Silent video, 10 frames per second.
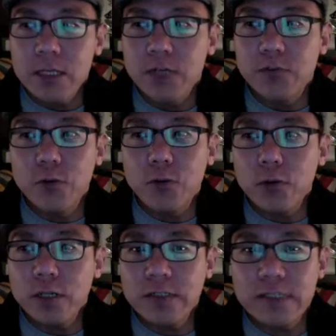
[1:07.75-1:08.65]
of
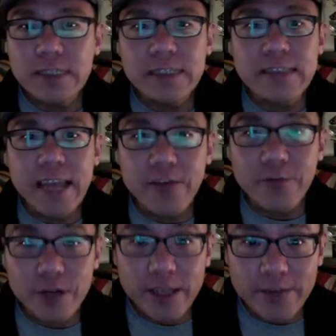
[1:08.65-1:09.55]
course, it's
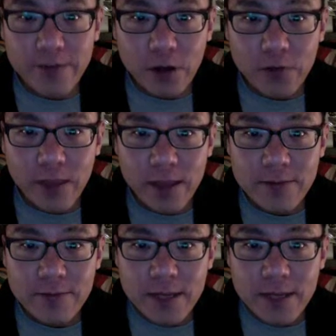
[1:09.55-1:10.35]
ever evolving.